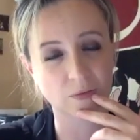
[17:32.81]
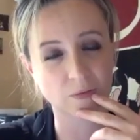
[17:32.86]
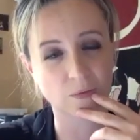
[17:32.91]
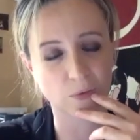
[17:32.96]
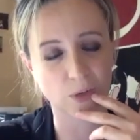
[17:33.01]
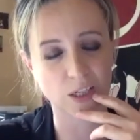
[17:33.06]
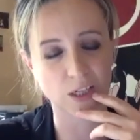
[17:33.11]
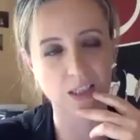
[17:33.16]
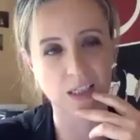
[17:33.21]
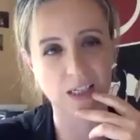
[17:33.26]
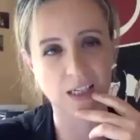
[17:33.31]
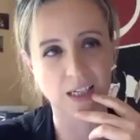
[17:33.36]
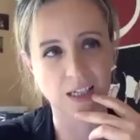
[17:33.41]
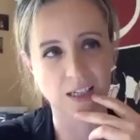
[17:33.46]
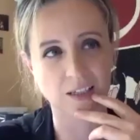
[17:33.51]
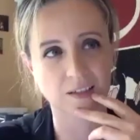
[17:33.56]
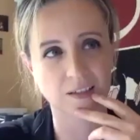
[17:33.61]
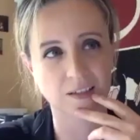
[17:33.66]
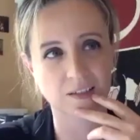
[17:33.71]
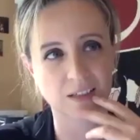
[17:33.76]

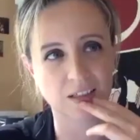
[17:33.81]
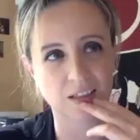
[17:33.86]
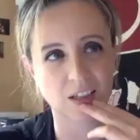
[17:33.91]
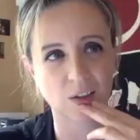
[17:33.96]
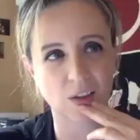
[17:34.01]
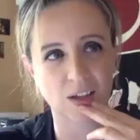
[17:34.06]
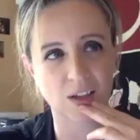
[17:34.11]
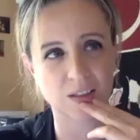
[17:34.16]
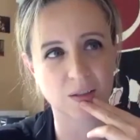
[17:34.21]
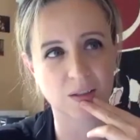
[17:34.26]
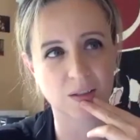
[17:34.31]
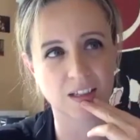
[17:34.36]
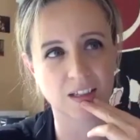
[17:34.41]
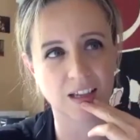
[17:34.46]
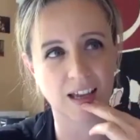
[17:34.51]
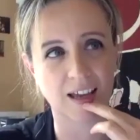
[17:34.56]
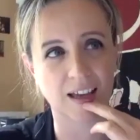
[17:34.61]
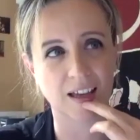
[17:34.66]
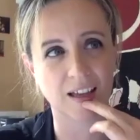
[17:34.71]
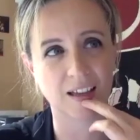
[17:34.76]
recently so that's
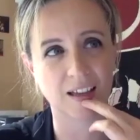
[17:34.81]
yeah